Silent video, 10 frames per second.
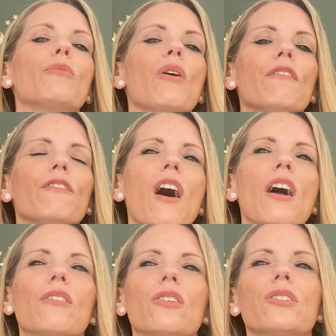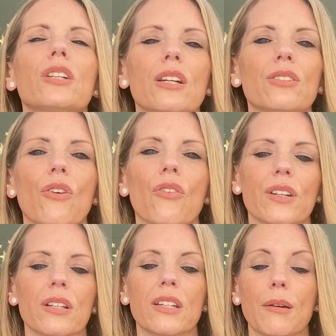It went viral on TikTok,
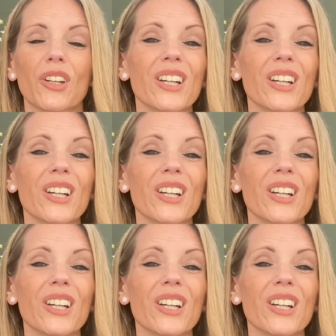this statement.